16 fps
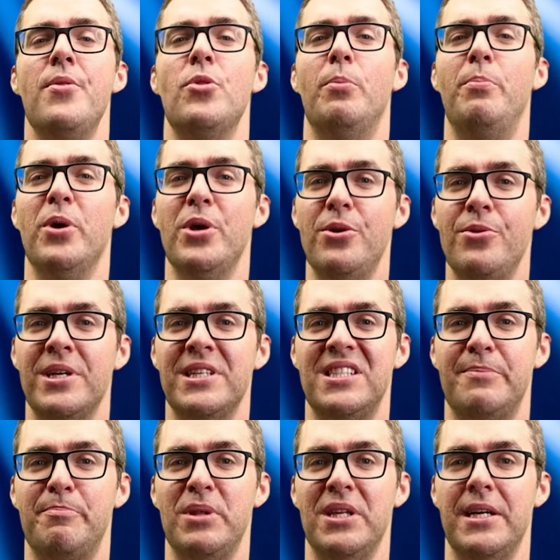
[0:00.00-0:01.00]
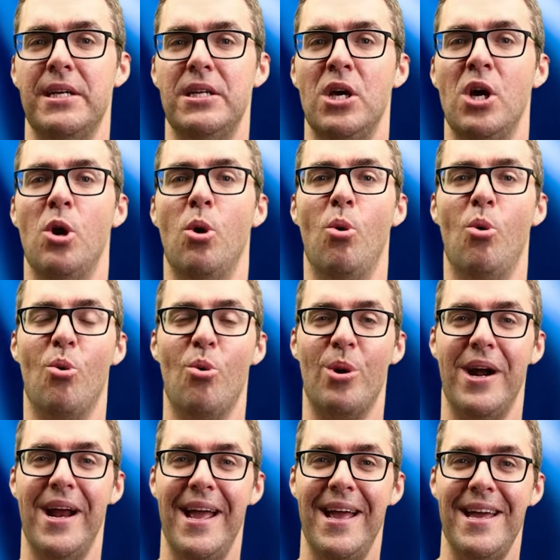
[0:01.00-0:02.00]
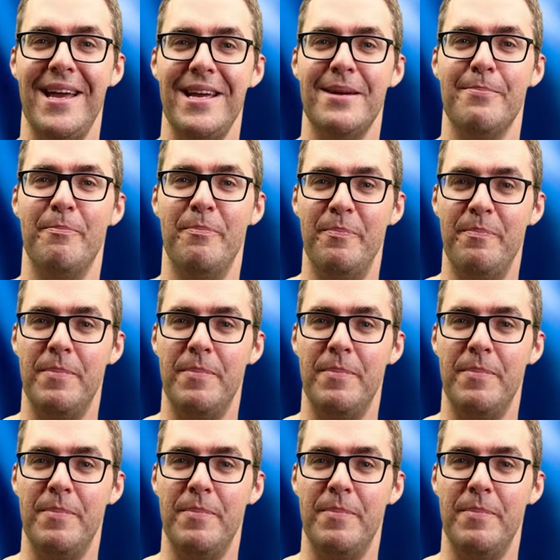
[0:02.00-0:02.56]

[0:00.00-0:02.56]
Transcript: they'll put you in a splint or a